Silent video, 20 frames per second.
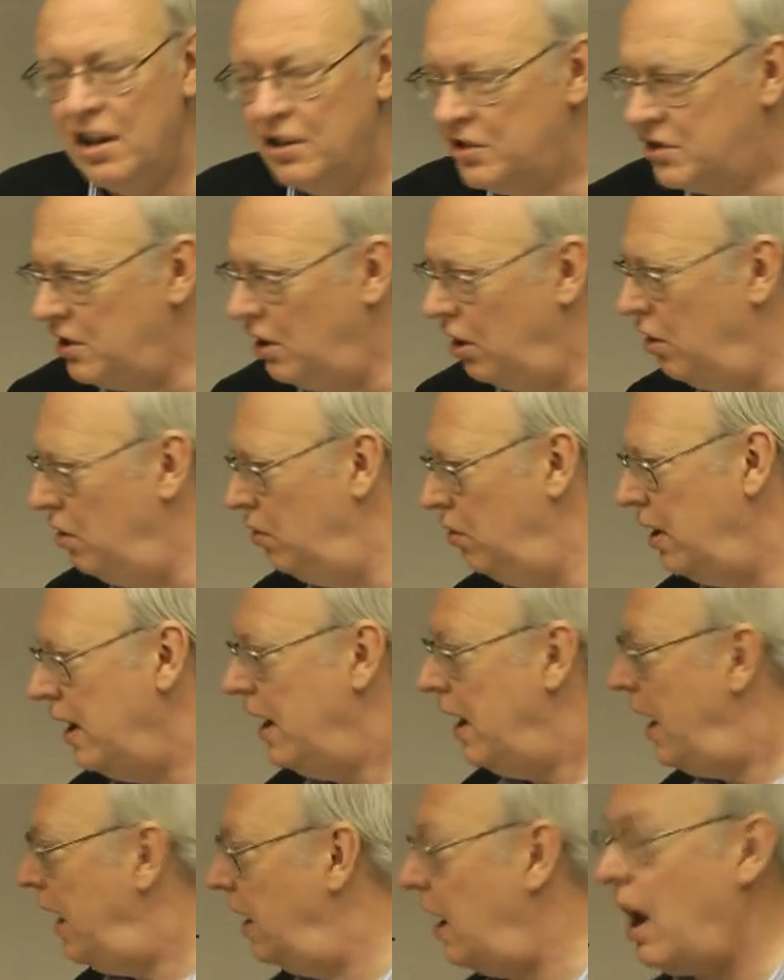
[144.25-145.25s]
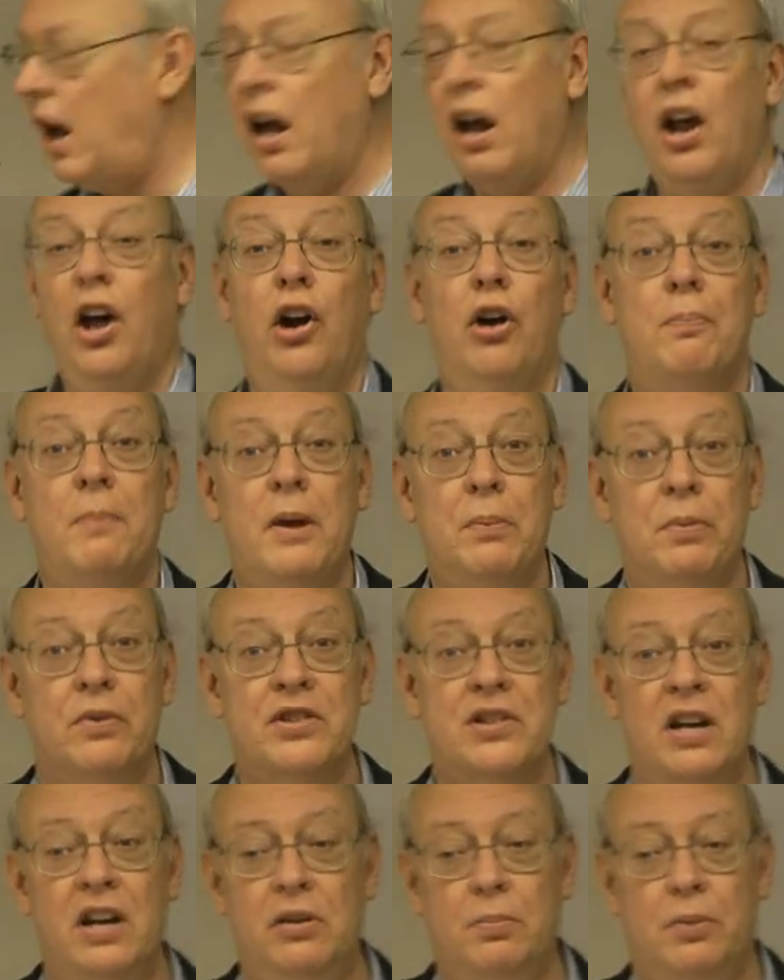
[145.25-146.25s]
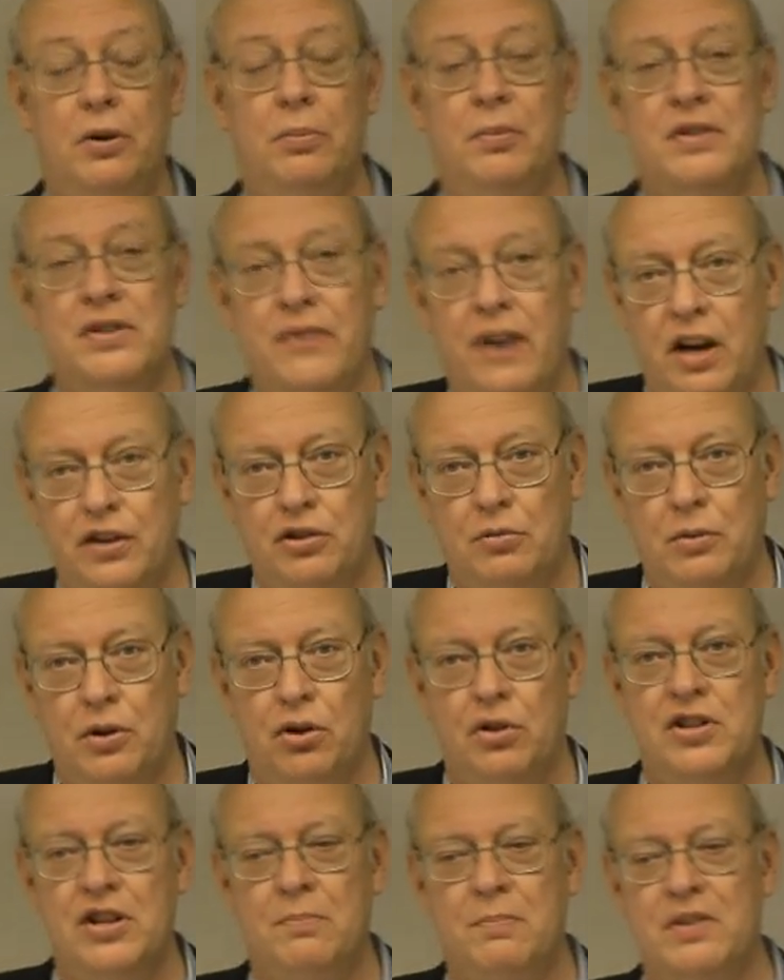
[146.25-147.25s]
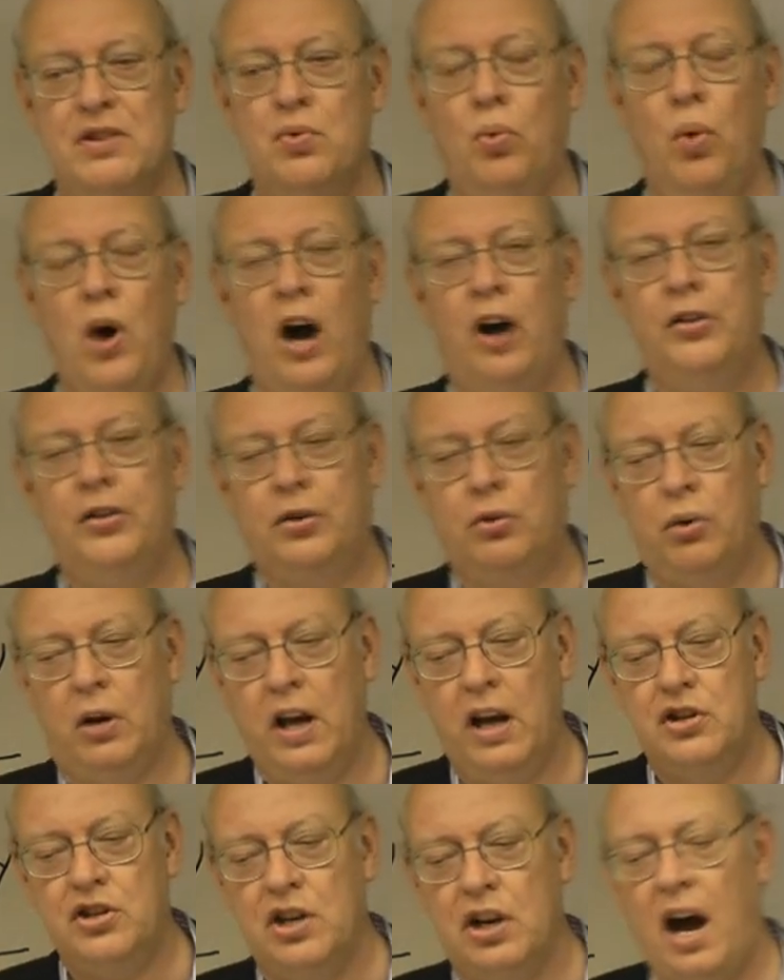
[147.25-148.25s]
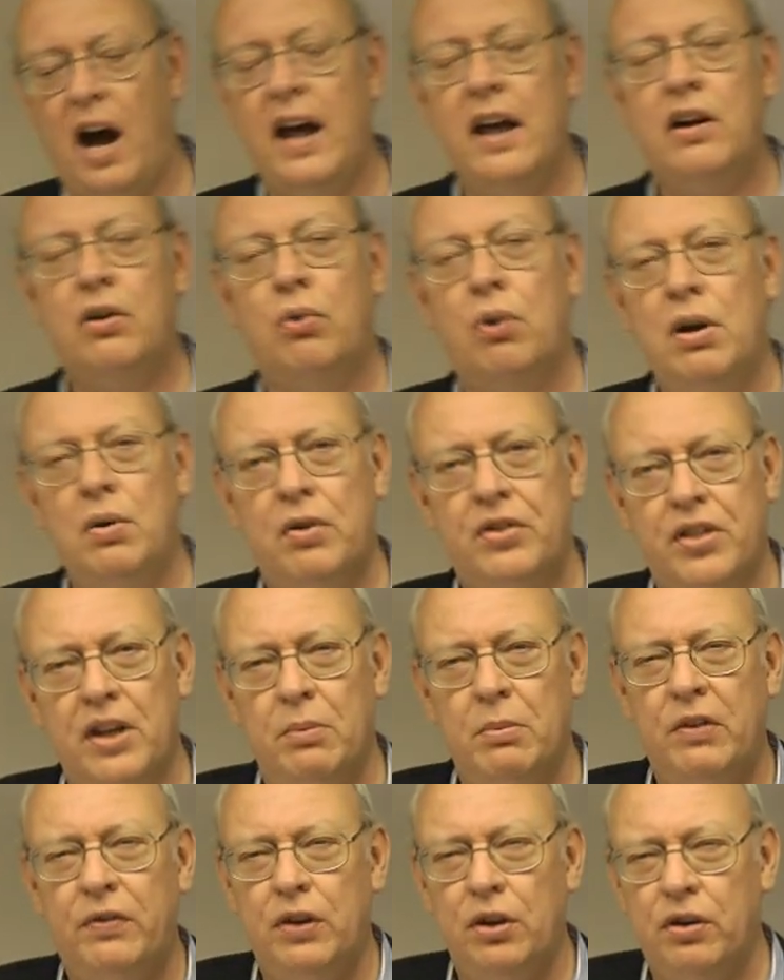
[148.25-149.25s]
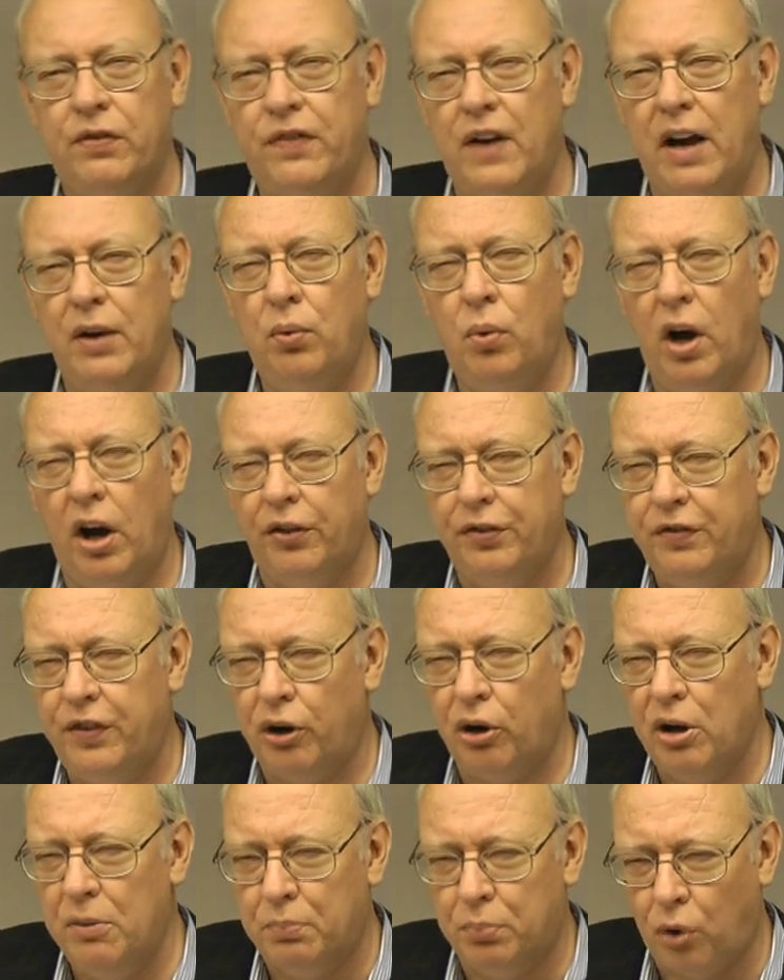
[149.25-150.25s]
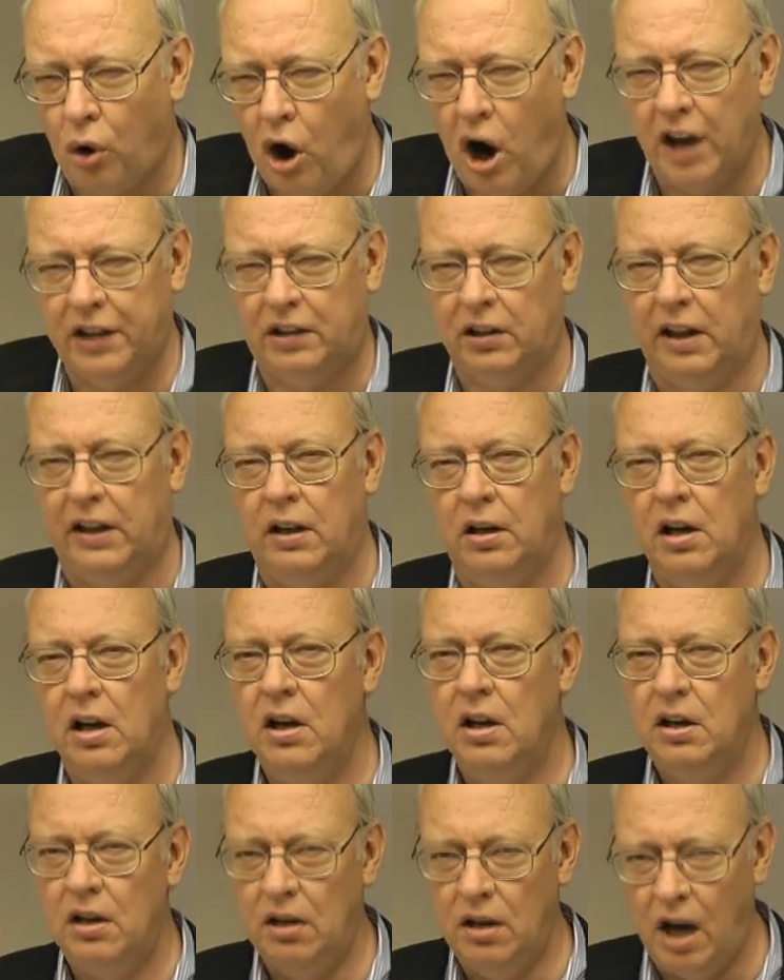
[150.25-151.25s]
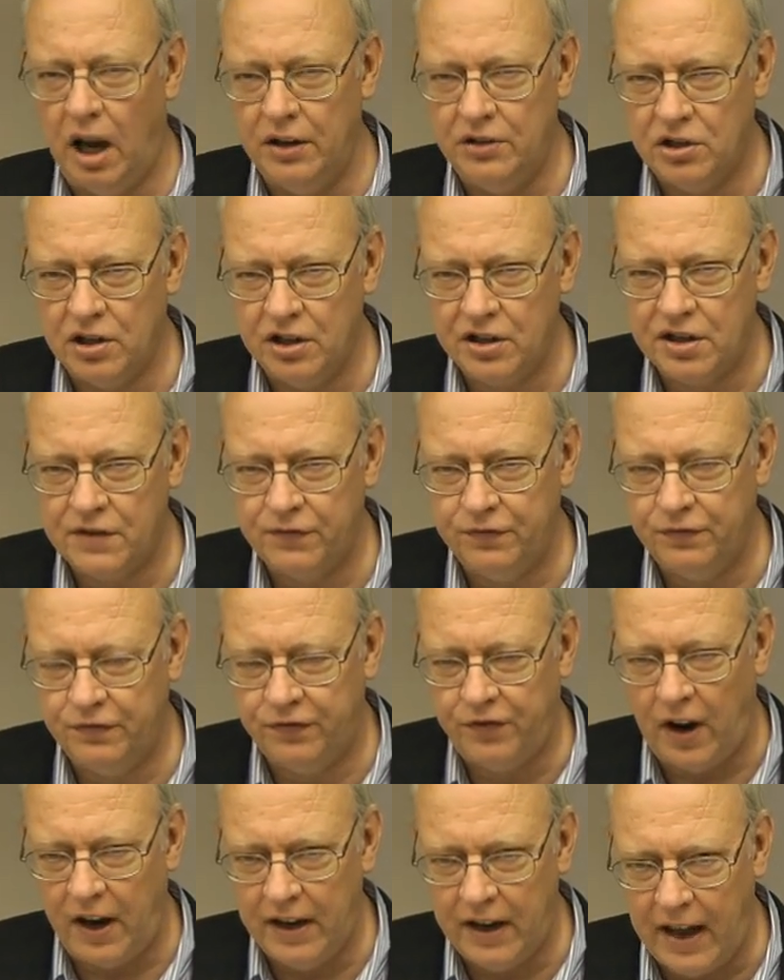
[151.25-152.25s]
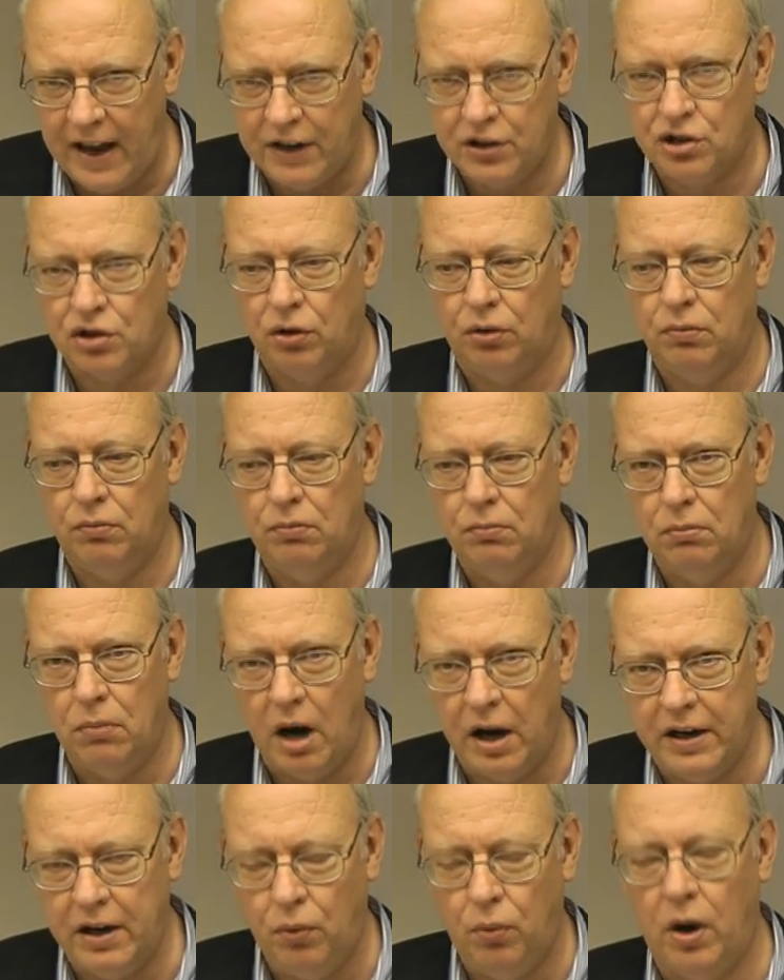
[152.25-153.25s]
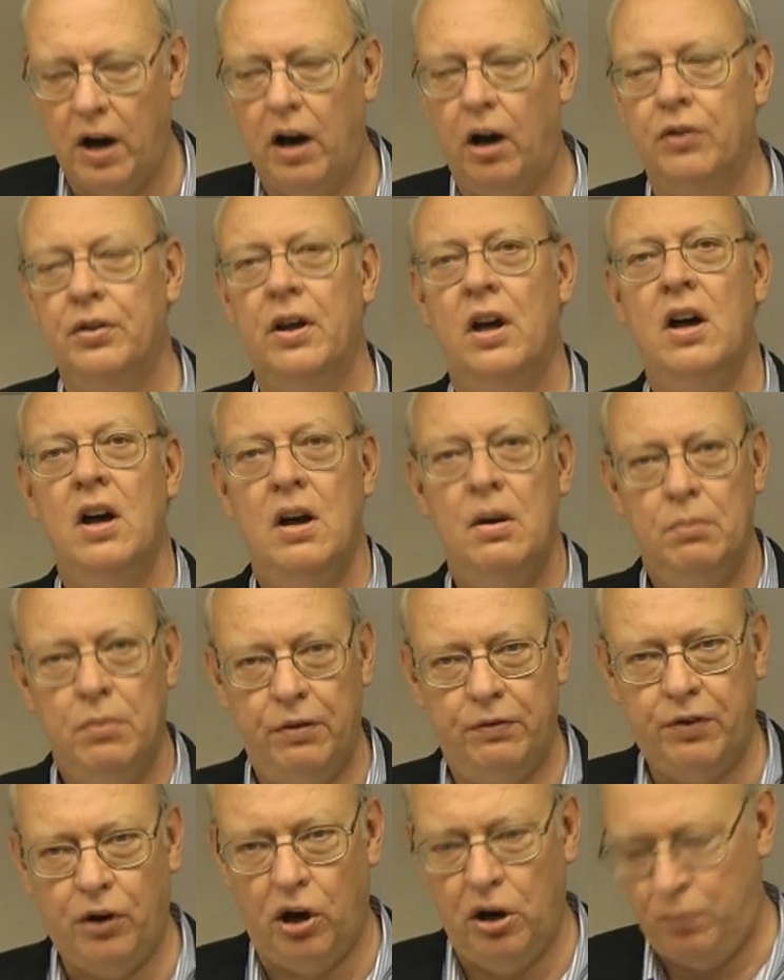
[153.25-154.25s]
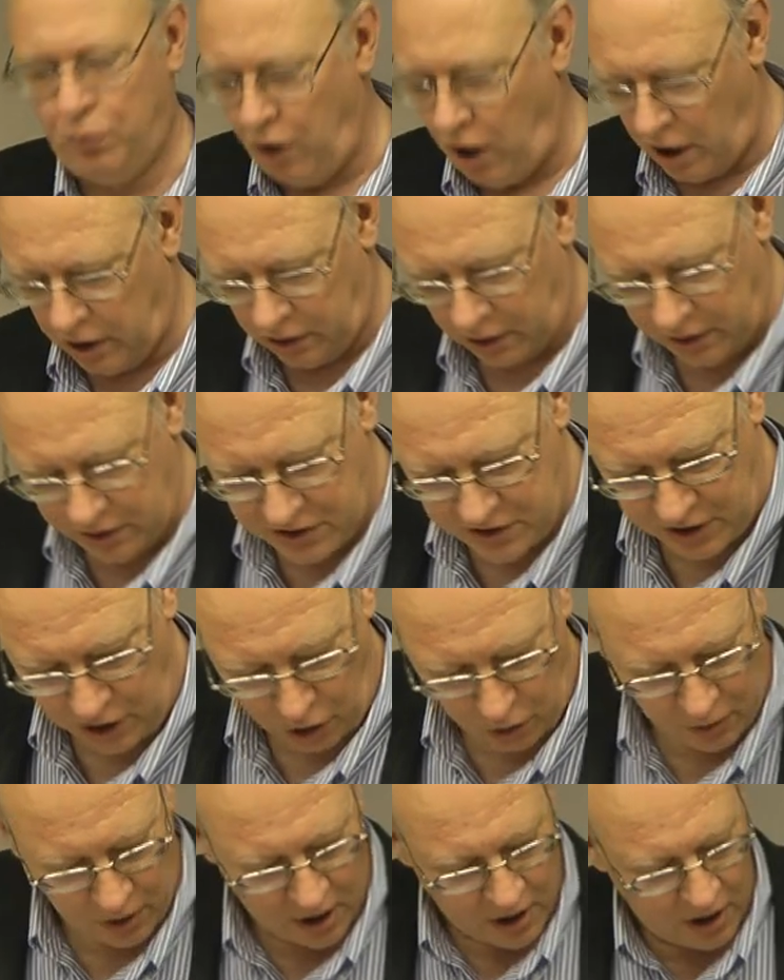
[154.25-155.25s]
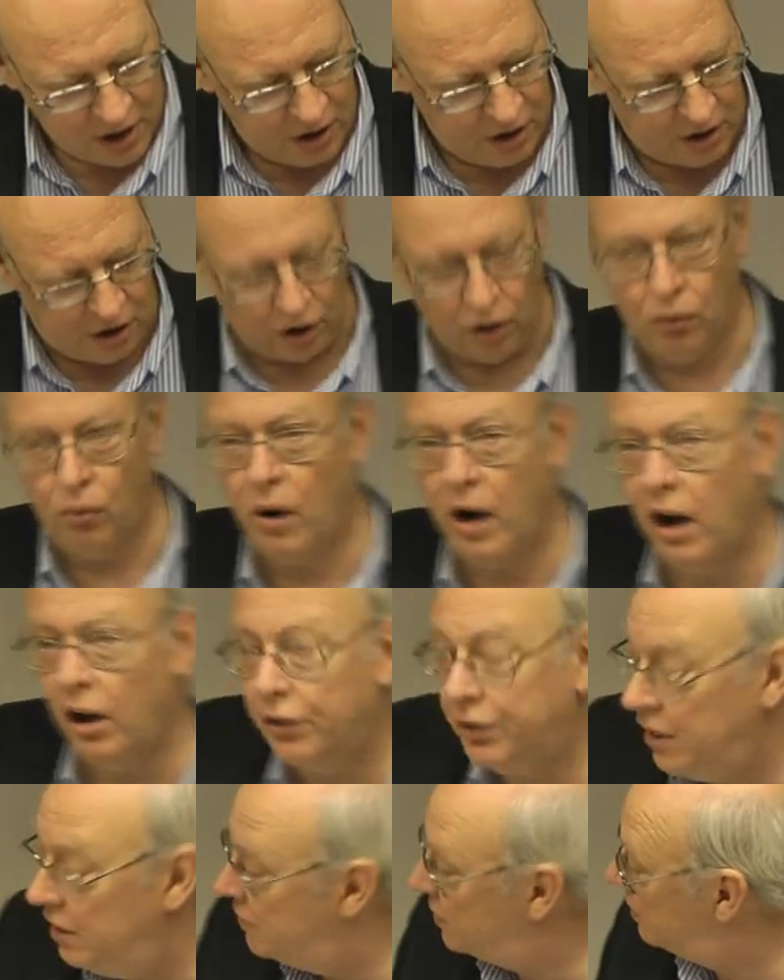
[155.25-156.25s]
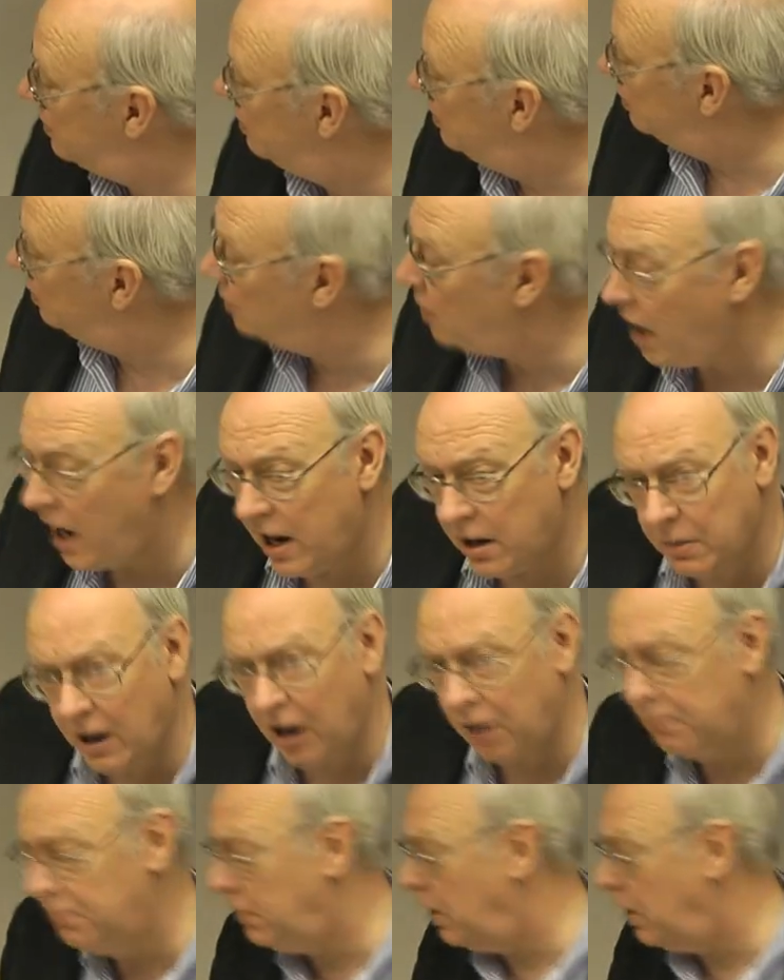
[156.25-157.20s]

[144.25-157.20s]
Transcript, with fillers: So, and I'll hear people say the purpose of entrepreneurship is wealth creation. I agree with them if you define wealth very broadly, not just financial money wealth, but very broadly. So, you know, wealth is not about